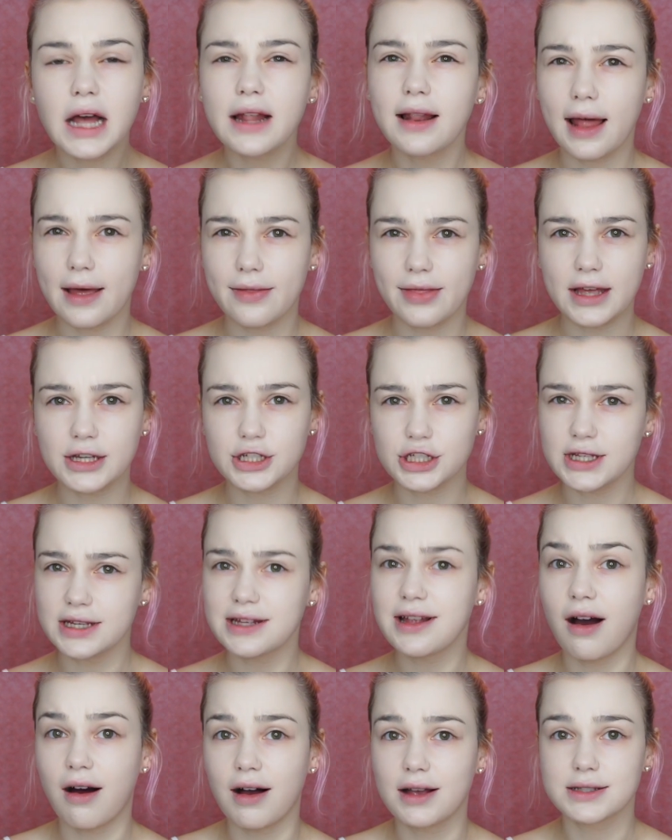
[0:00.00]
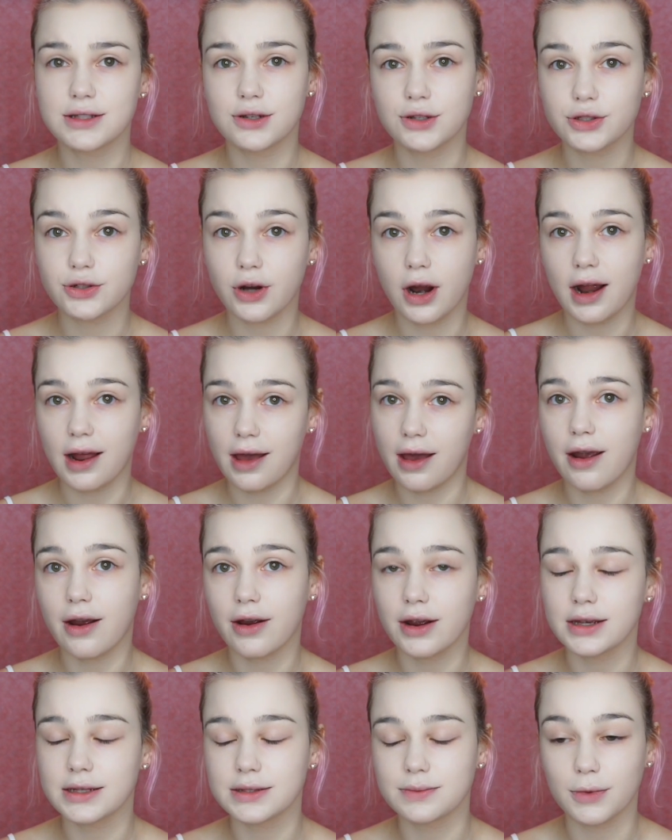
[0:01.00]
like they just enhance those dry
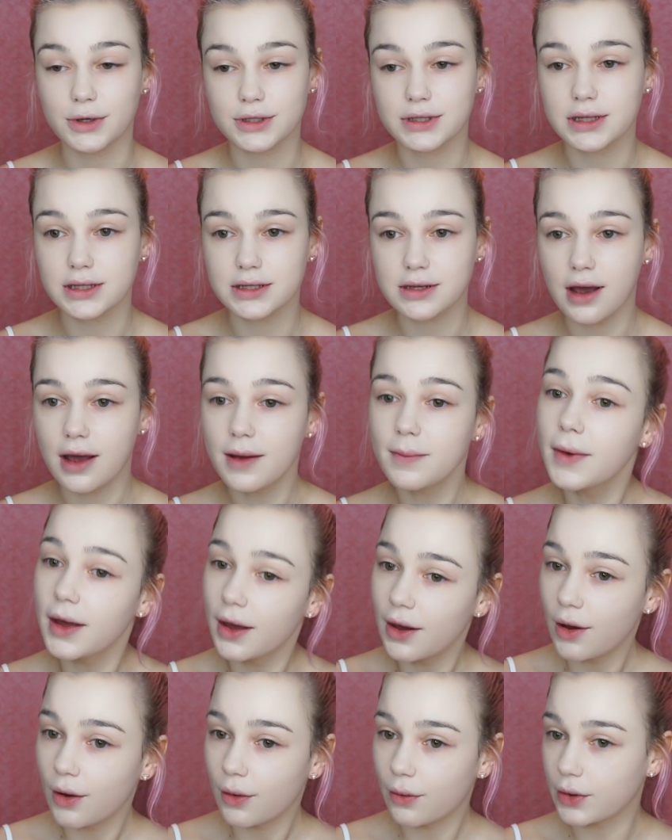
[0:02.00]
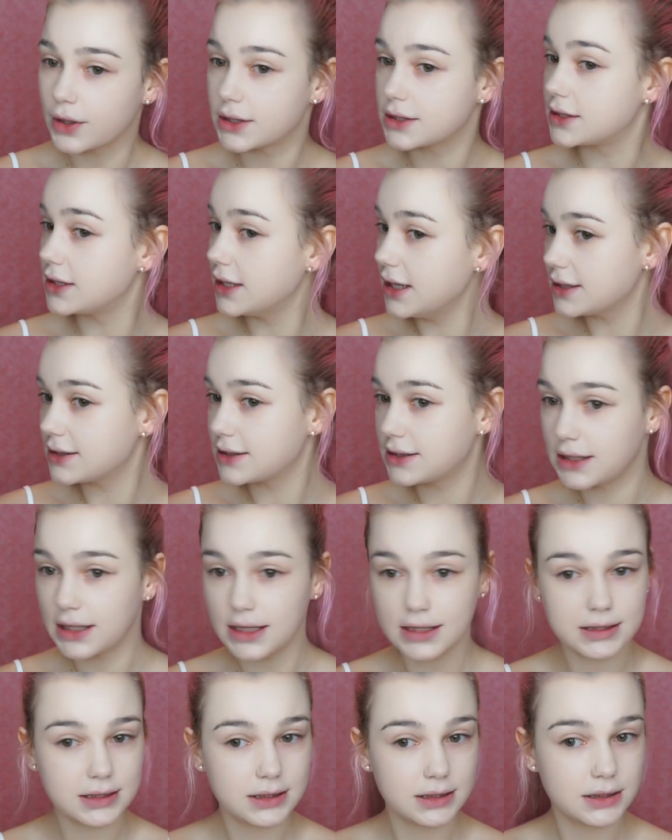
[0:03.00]
areas most of the time, whereas this
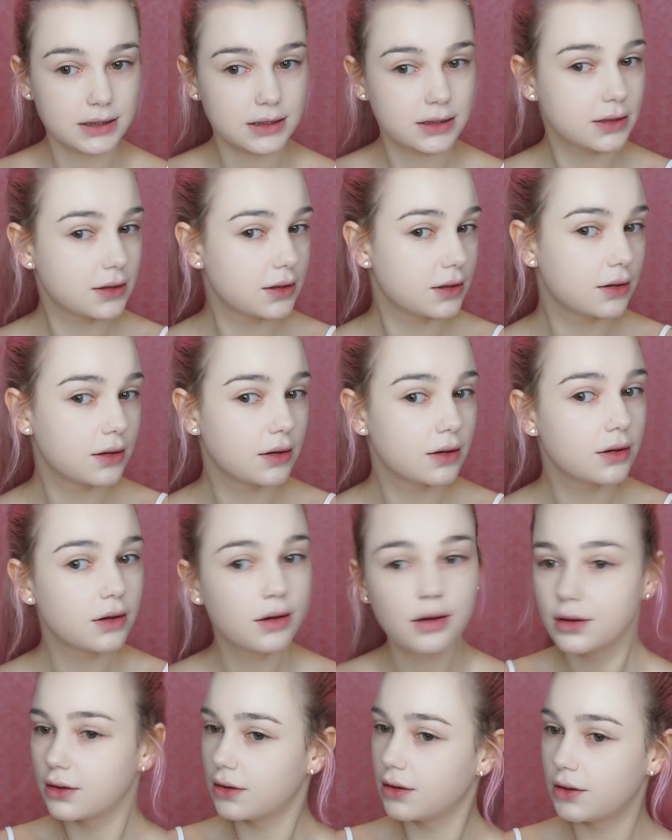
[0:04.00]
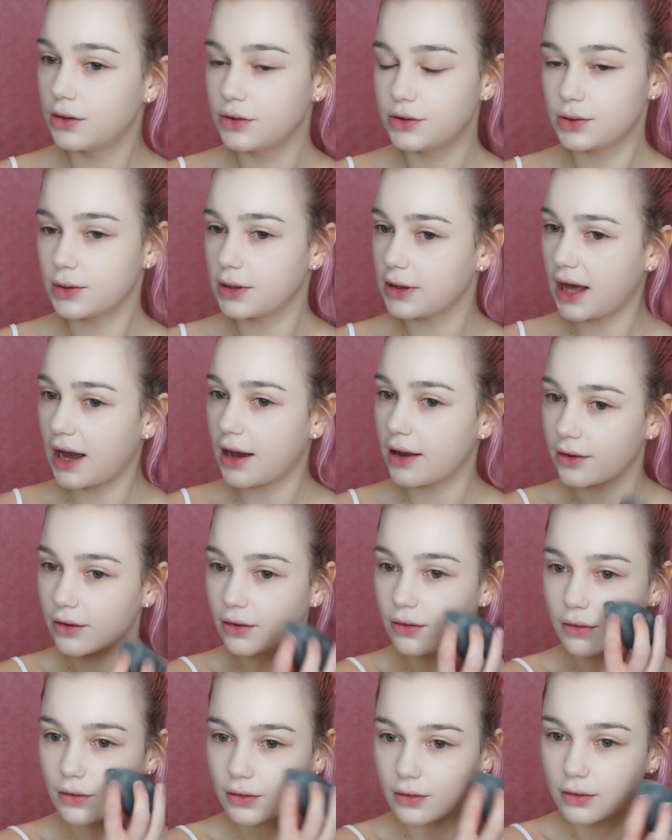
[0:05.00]
isn't doing that at
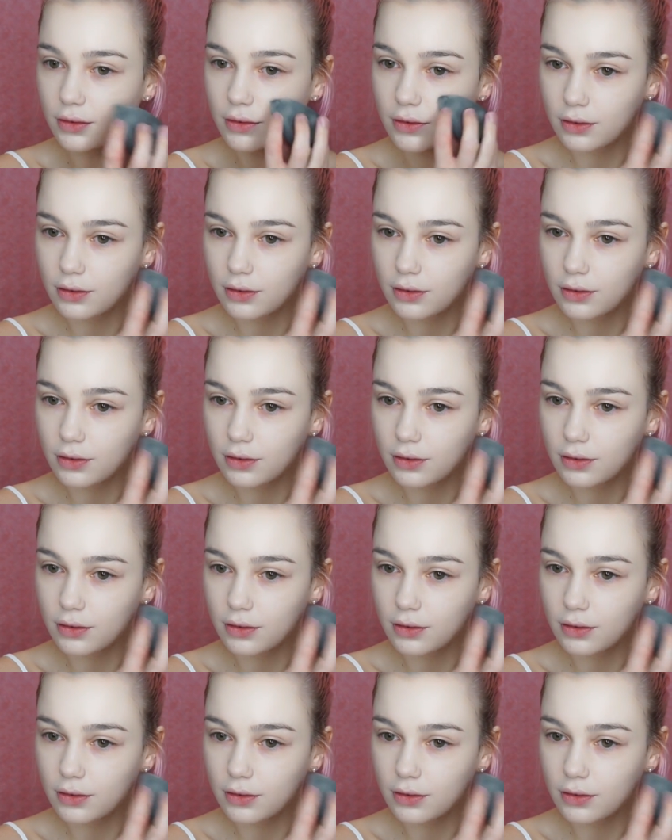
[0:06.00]
all.